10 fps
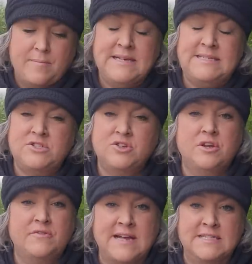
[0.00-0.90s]
My sister
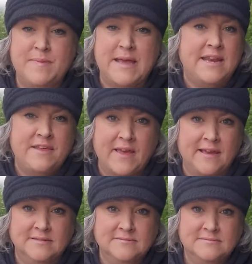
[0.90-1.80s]
could have asked me
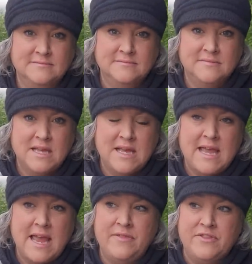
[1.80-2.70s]
anything.
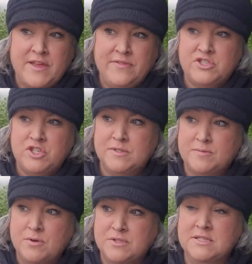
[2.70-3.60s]
And the thing that she was
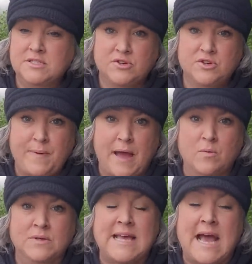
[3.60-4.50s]
most concerned
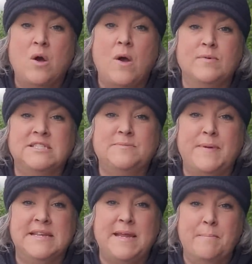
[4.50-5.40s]
about was how I was
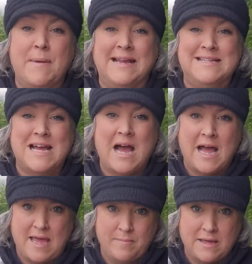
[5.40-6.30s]
spending my
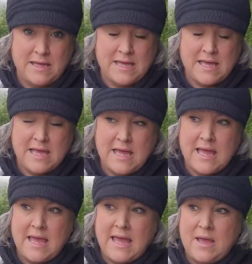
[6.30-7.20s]
time.
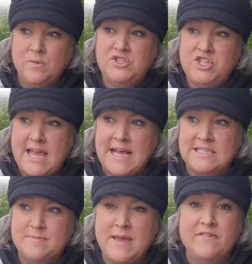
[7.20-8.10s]
When she
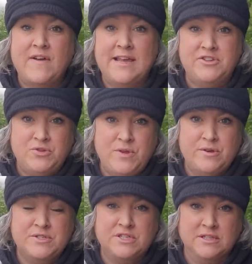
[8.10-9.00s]
asked me if I had 2
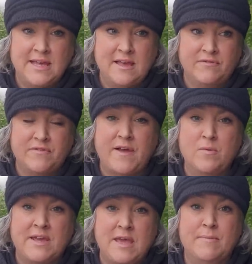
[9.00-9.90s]
years to live, if I
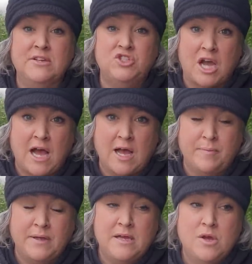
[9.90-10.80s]
would keep my
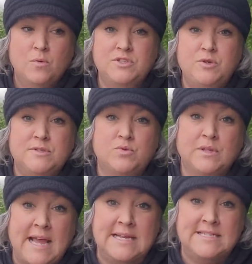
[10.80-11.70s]
job, what she was
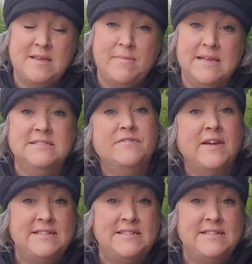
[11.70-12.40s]
really asking me is if